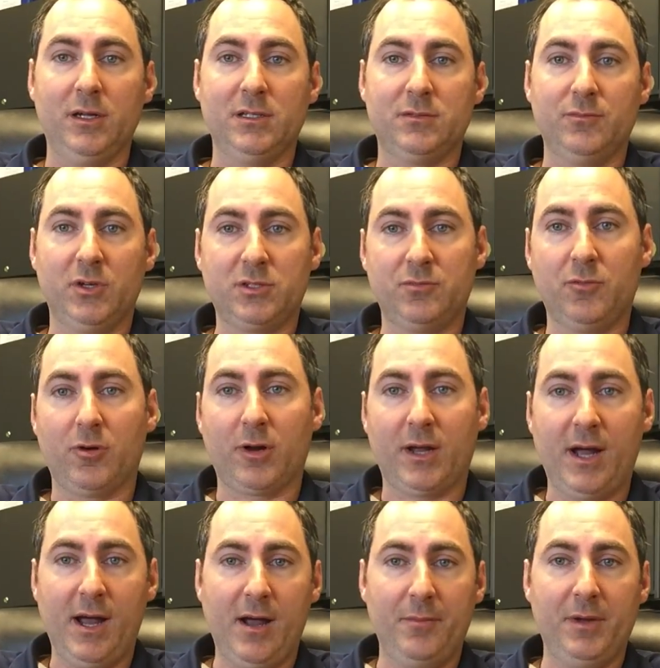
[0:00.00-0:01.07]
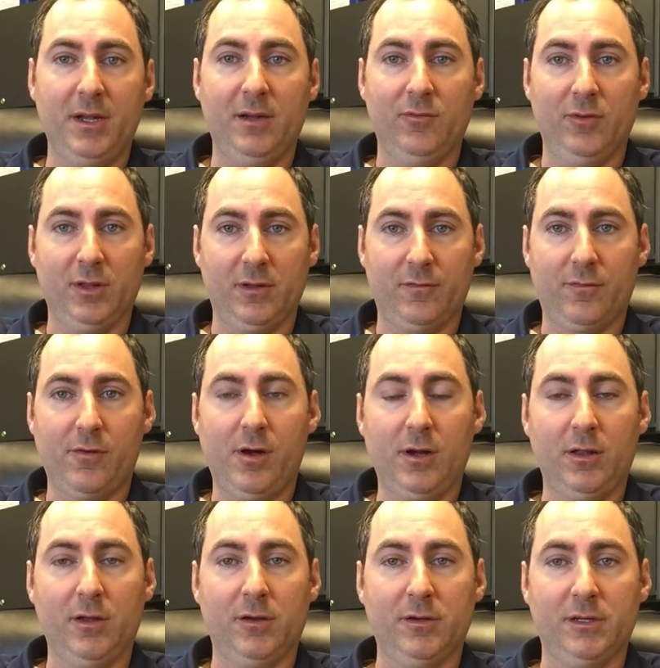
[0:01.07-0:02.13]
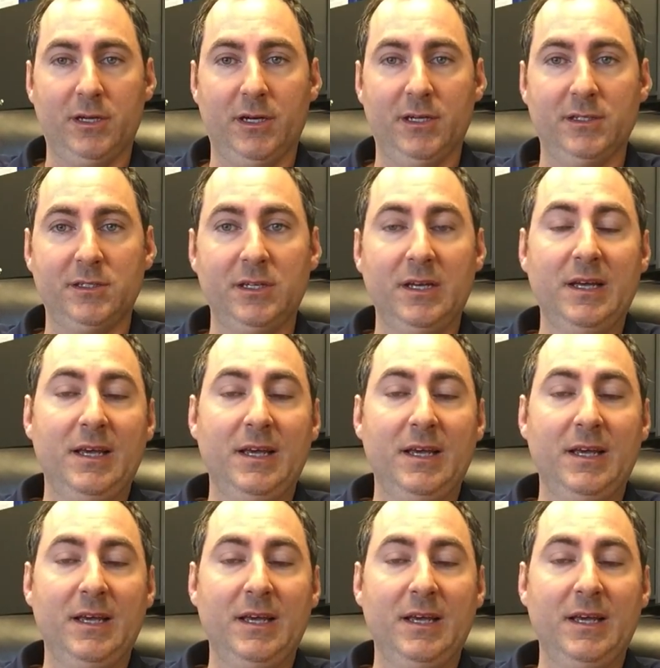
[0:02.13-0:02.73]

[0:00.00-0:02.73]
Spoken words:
It's much more common, and what the fraud alert does